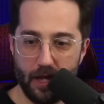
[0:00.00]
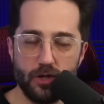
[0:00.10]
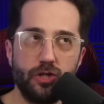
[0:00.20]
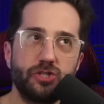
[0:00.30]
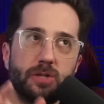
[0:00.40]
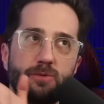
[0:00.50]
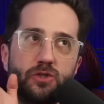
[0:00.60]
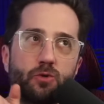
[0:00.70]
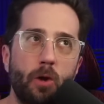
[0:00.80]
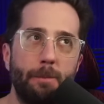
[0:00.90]
The
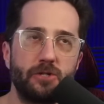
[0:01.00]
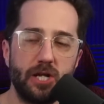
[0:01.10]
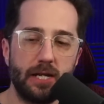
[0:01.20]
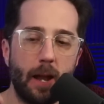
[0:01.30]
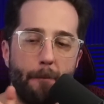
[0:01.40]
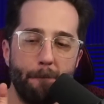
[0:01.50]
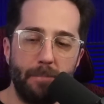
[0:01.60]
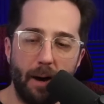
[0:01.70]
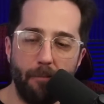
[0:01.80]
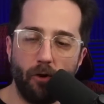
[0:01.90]
subscription
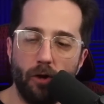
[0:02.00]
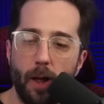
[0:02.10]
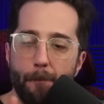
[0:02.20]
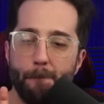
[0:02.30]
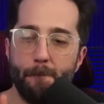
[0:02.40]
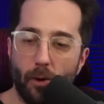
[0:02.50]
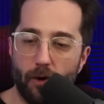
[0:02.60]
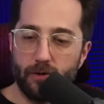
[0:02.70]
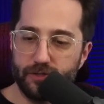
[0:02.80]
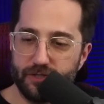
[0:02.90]
bubble
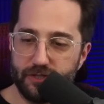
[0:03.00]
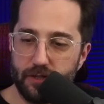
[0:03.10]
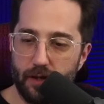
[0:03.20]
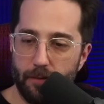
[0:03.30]
burst.